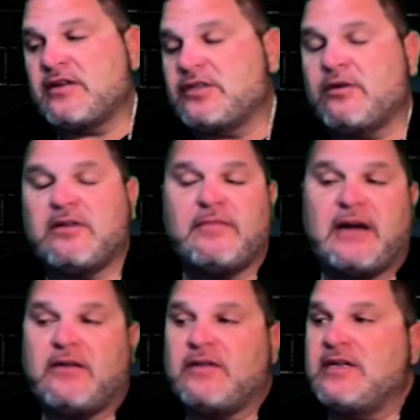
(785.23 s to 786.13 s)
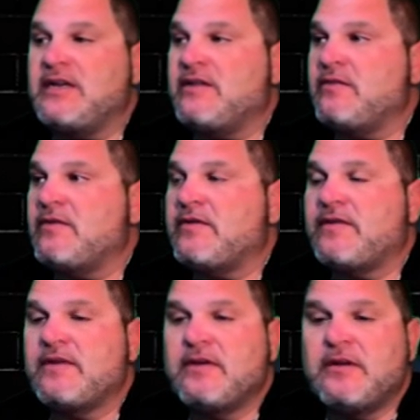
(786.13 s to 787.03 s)
Short of Maryland dealing
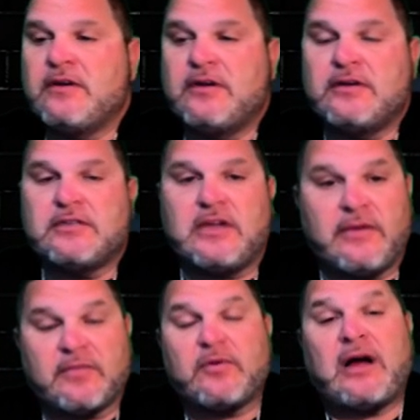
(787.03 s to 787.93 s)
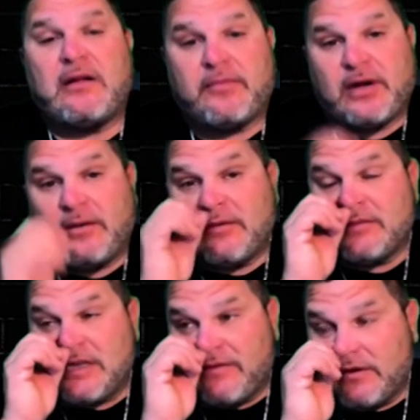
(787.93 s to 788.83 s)
with stomach problems,
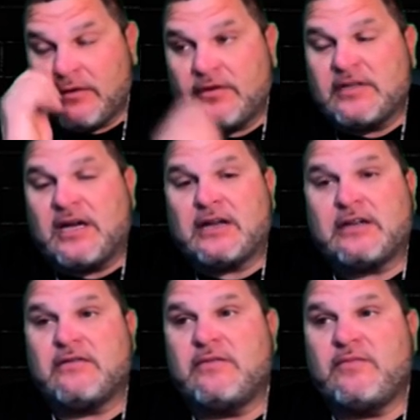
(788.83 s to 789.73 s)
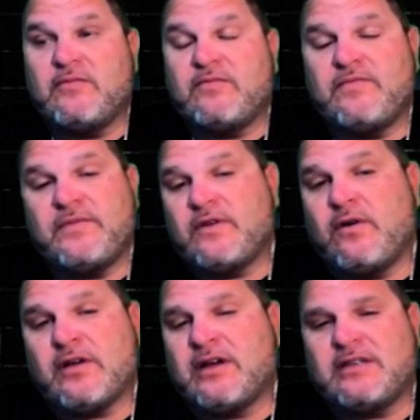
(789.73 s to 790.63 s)
having to go to the doctor and
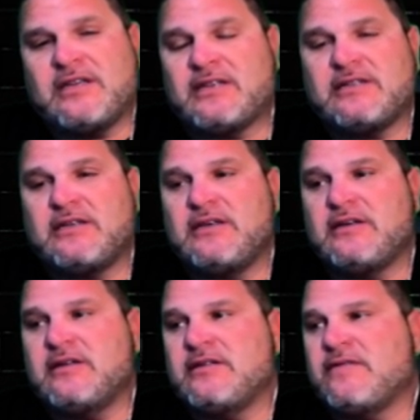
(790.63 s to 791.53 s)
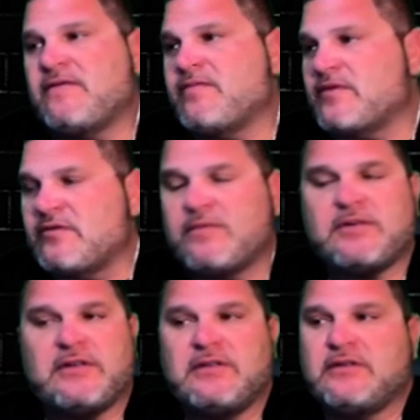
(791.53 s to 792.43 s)
all kind of testing and different
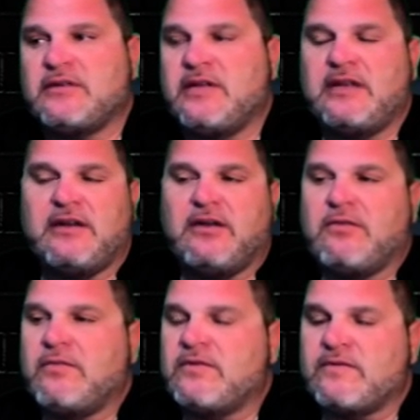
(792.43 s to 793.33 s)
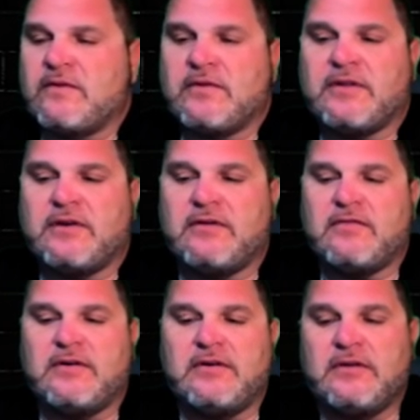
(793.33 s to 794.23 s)
prescriptions, and they didn't know what was wrong with her.
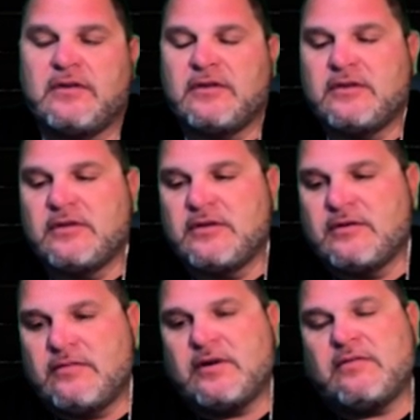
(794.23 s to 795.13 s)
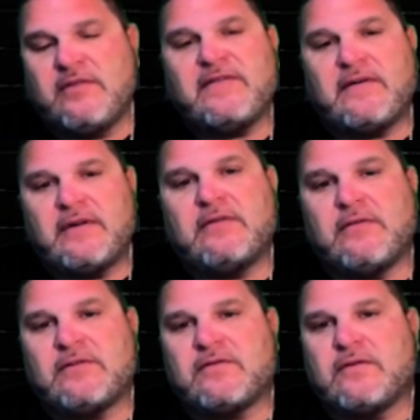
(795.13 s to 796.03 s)
And well, we found out what
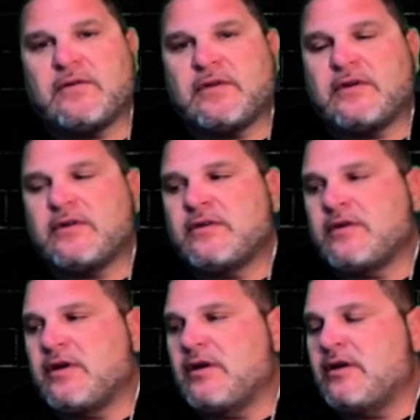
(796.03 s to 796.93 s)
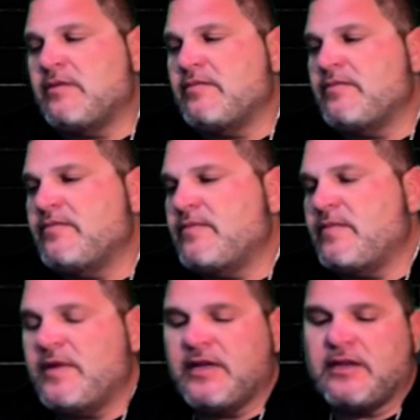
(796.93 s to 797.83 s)
was wrong with her
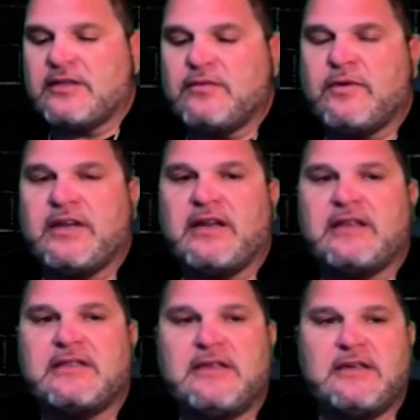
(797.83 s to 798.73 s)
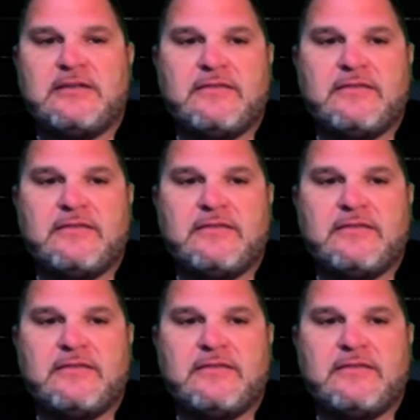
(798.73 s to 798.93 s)
beginning of 2019.